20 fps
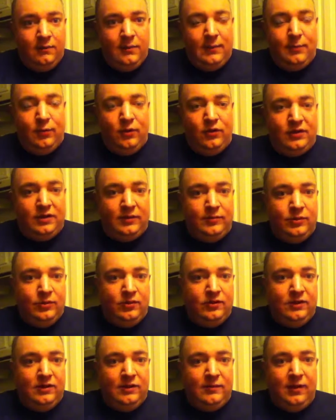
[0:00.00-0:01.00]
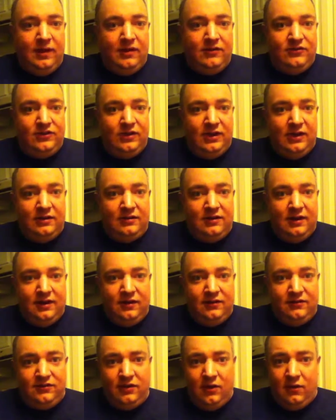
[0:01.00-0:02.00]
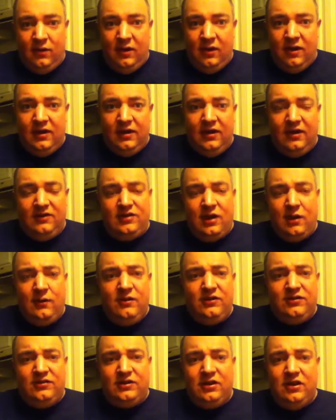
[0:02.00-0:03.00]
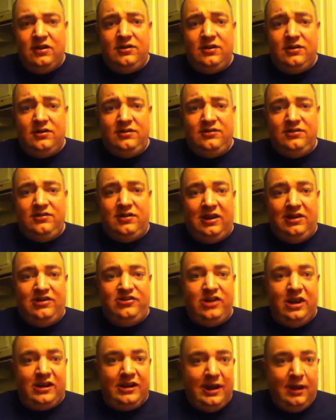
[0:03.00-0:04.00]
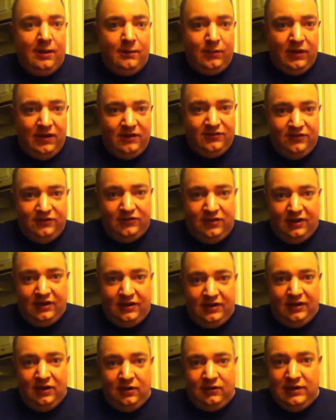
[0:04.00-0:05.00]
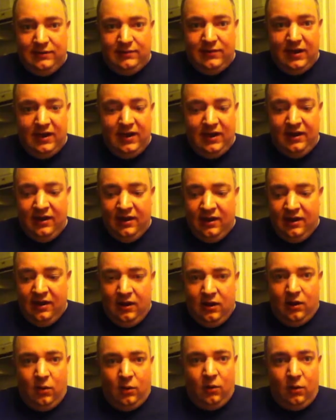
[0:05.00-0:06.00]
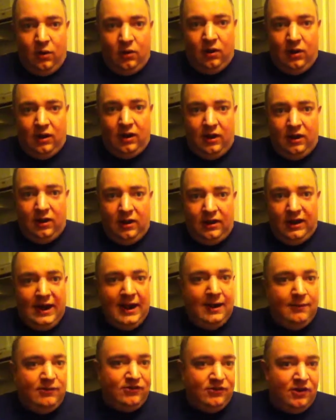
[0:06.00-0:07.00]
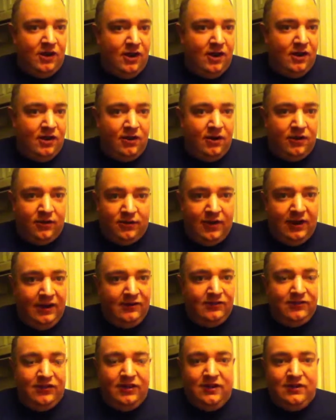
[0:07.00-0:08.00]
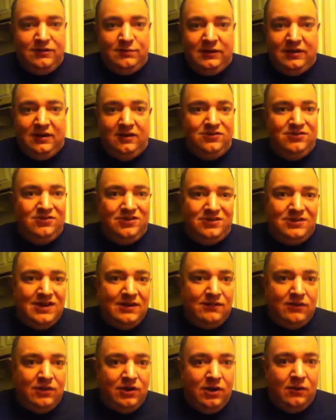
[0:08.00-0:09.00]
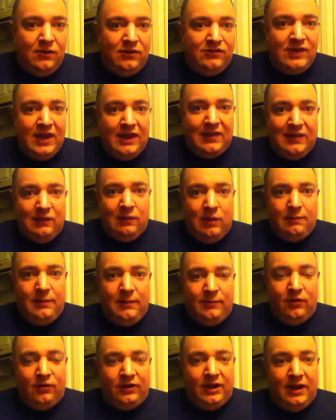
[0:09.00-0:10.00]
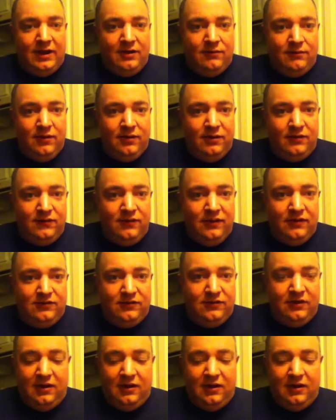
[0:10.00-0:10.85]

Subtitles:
people in the community might see in things. So it's always good to like check out places like, you know, eBay or like Amazon or Craigslist, because you just never know exactly what people are getting rid of. And